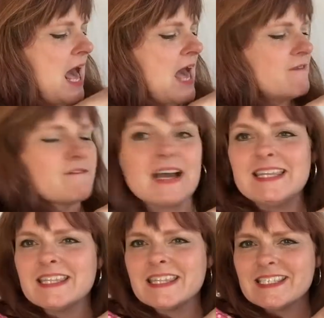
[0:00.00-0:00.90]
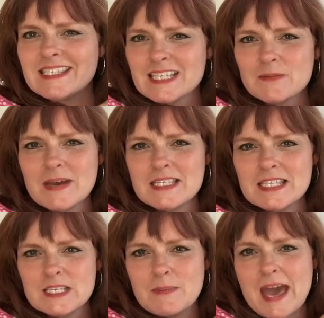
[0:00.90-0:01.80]
I find that the
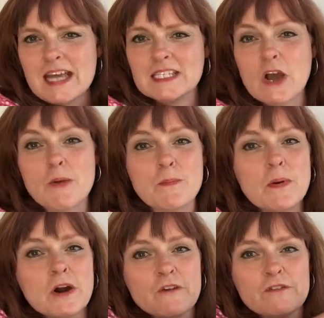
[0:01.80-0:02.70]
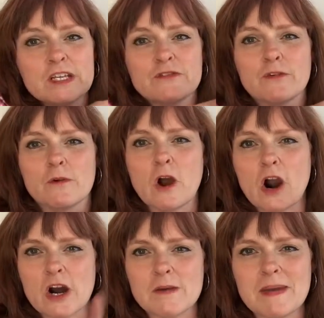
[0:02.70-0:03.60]
6x6 pads are perfect for
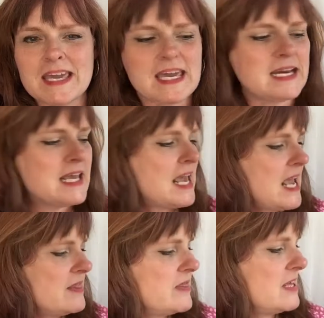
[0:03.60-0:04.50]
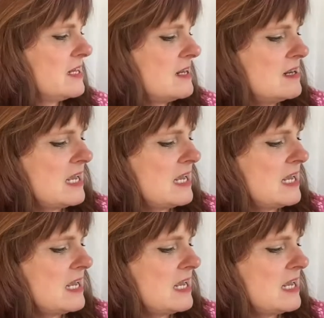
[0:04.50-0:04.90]
card making. The